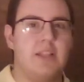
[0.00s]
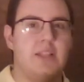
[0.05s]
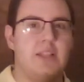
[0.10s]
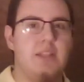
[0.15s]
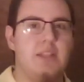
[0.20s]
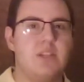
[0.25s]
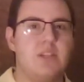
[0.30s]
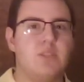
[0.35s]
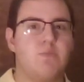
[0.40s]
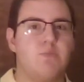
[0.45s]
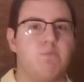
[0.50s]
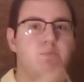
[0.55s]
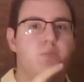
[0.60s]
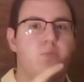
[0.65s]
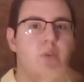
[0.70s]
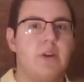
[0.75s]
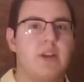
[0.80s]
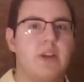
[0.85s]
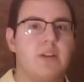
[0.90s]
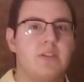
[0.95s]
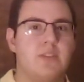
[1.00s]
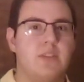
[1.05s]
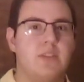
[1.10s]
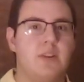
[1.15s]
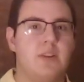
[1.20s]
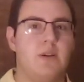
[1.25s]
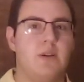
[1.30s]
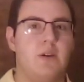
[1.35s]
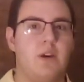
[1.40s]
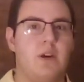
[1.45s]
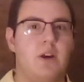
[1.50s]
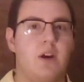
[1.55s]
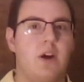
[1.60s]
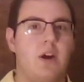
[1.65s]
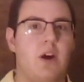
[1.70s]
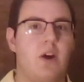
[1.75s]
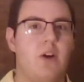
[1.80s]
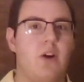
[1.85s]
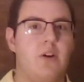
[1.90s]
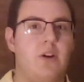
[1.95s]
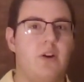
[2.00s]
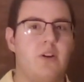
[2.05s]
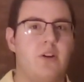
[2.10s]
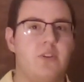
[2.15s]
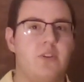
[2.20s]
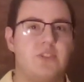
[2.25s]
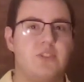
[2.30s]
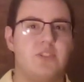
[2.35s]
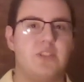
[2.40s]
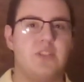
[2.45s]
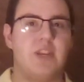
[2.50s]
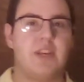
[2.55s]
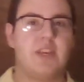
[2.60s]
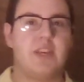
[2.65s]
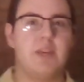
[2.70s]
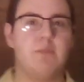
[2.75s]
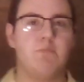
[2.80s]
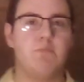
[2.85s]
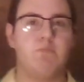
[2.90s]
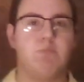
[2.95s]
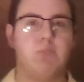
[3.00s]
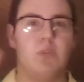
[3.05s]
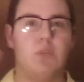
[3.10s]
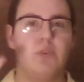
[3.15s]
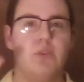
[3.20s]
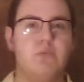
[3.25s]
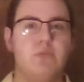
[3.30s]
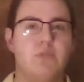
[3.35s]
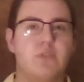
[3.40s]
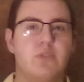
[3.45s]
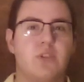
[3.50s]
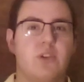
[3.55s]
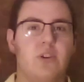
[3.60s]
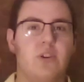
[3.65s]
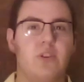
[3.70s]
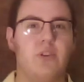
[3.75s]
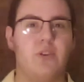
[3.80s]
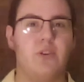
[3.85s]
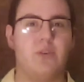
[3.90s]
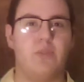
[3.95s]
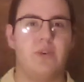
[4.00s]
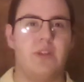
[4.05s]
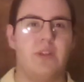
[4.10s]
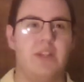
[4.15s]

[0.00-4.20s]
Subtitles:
These bricks are our second Blue's clue.